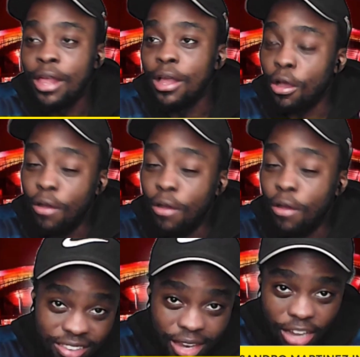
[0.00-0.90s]

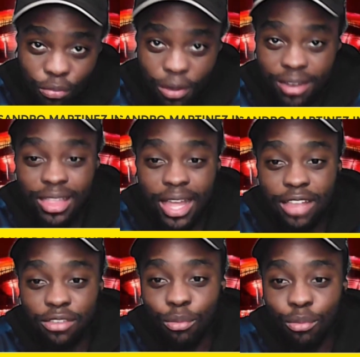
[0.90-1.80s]
Kolasinac went there
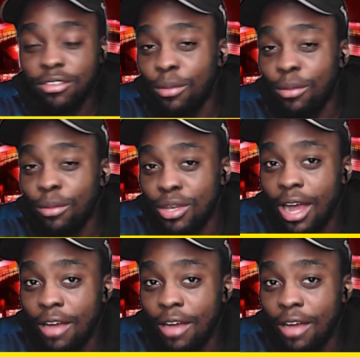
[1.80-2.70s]
as well. So we do
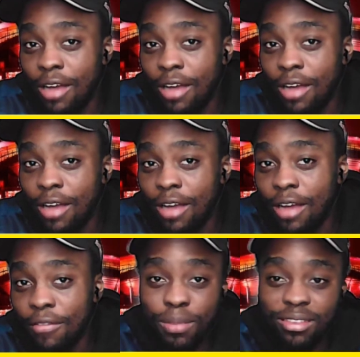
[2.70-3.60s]
have a very, very
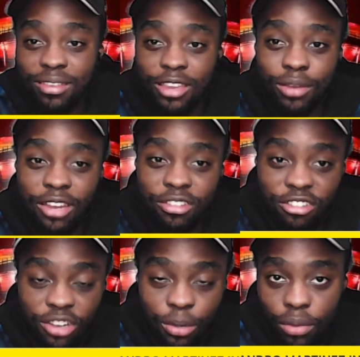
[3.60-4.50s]
good business
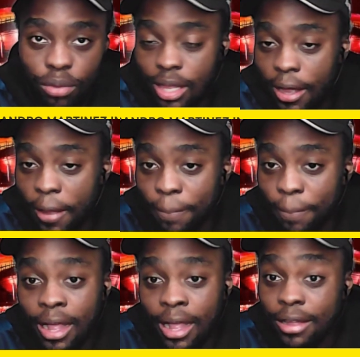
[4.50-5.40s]
relationship with um,
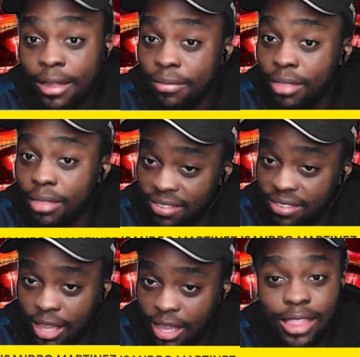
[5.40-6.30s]
Marseille.
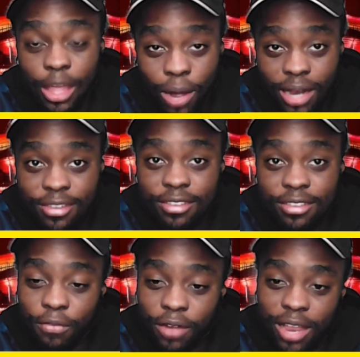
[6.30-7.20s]
They want
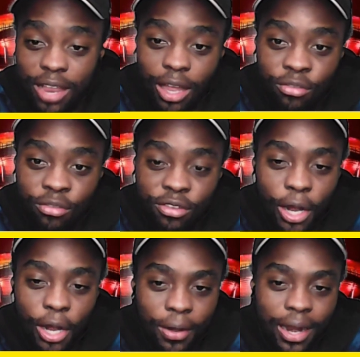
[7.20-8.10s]
Tavares out on
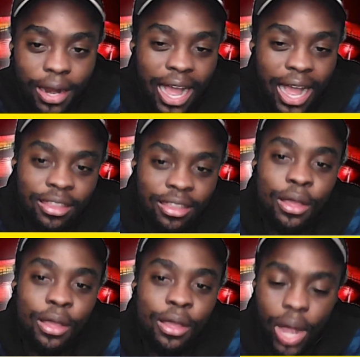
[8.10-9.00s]
loan as
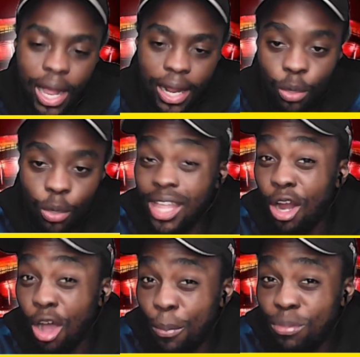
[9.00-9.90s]
well with an
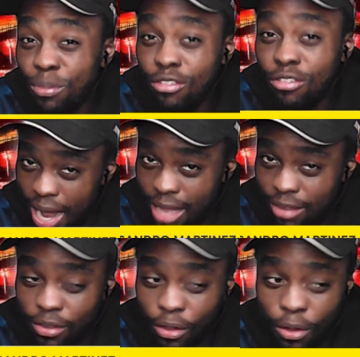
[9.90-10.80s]
option to buy.
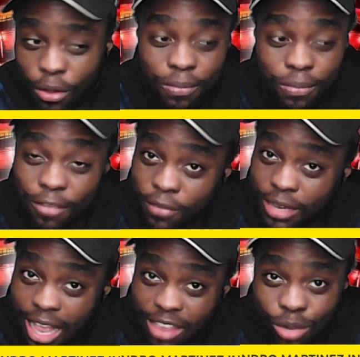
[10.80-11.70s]
So if he
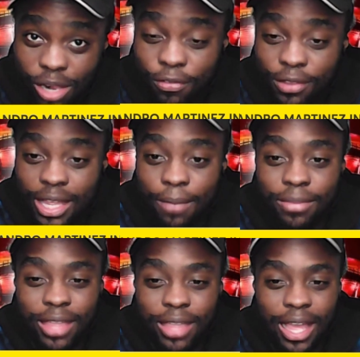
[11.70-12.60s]
does well for them, they
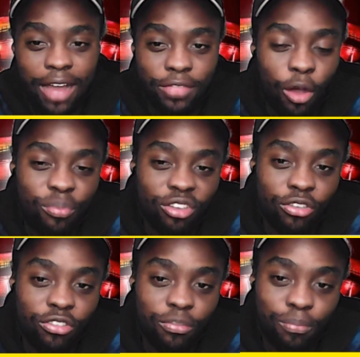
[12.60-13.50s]
have the option to
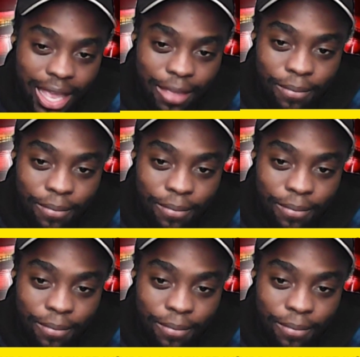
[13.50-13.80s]
buy him.